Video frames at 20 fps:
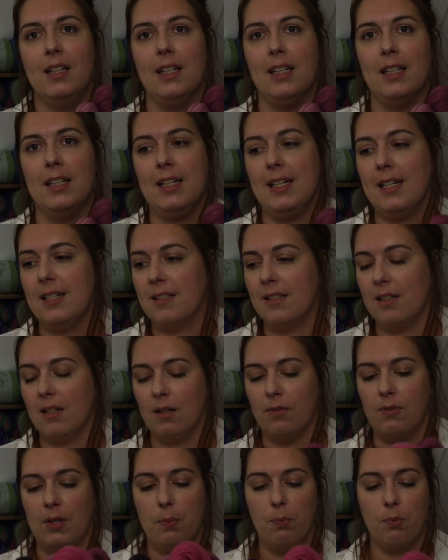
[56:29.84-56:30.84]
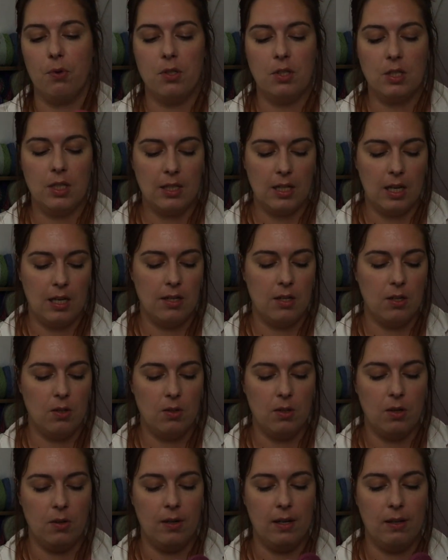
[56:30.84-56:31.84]
It needs a lovely project. I
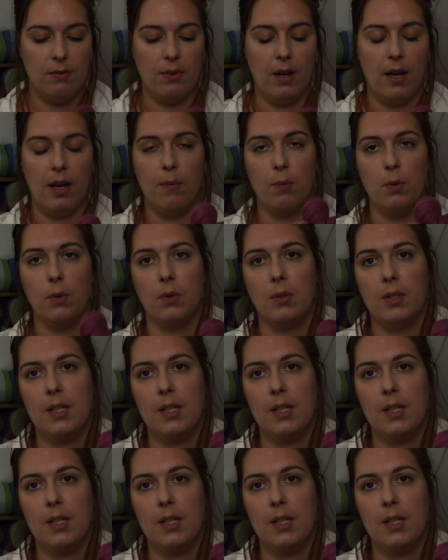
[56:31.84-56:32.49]
don't know if I will